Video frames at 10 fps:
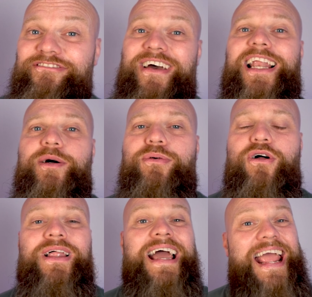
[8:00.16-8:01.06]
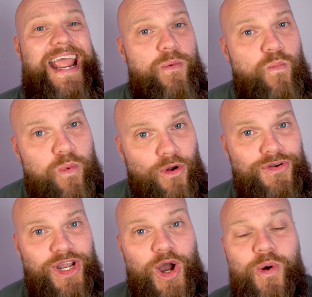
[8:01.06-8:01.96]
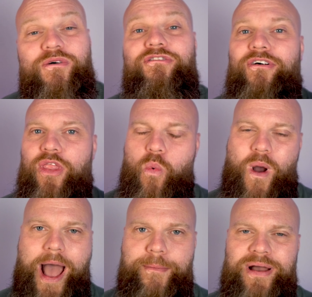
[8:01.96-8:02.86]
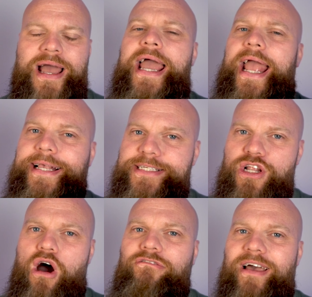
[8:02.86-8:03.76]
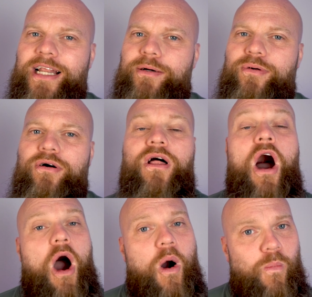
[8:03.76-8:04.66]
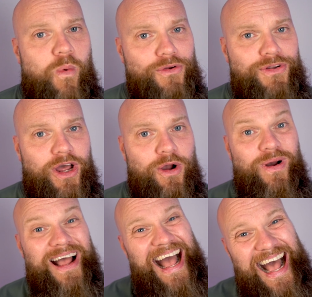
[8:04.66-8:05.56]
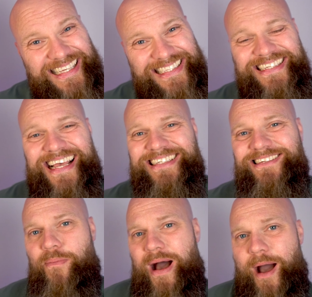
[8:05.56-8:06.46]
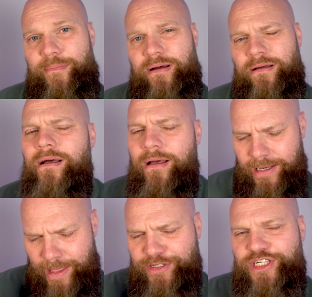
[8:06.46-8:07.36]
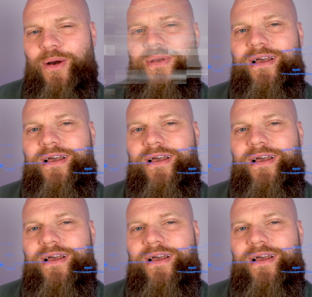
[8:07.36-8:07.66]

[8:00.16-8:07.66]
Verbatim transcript: available in OneNote for the web. It's not available on OneNote as the desktop app. Let me show